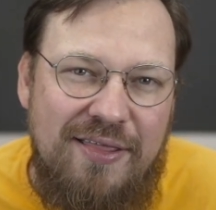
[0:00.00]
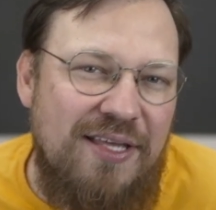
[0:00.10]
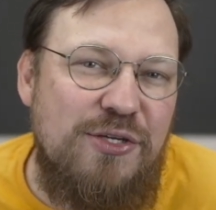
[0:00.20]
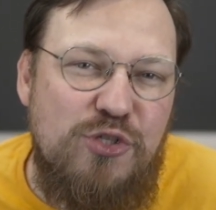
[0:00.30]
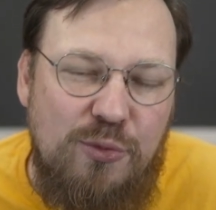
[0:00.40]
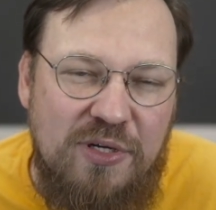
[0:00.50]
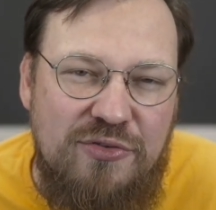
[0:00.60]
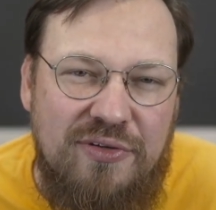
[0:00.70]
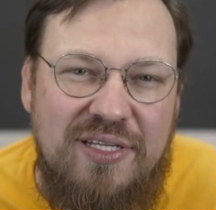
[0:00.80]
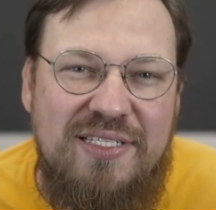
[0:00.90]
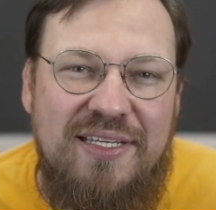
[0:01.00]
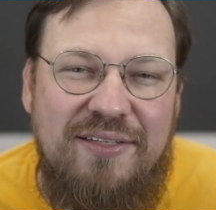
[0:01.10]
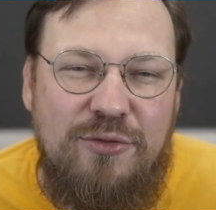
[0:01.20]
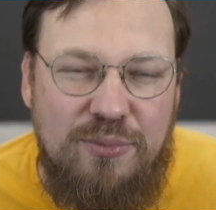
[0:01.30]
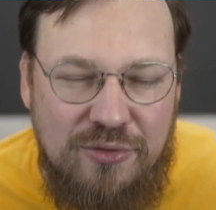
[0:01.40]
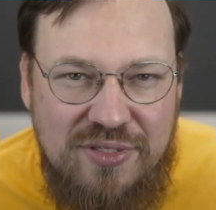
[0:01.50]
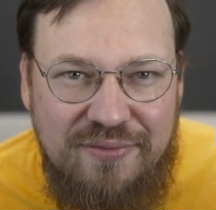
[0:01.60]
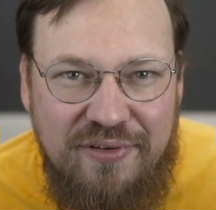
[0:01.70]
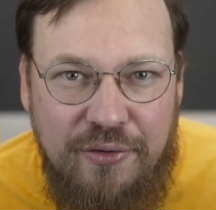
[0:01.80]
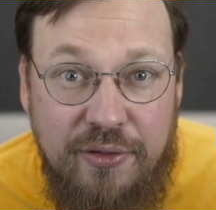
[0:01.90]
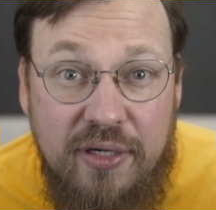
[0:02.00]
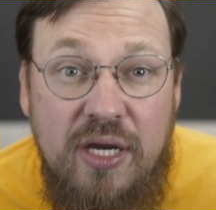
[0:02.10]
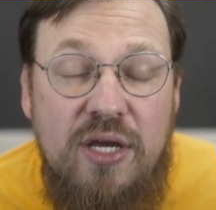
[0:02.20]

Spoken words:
Thank you so much for listening to The Bootstrap Founder.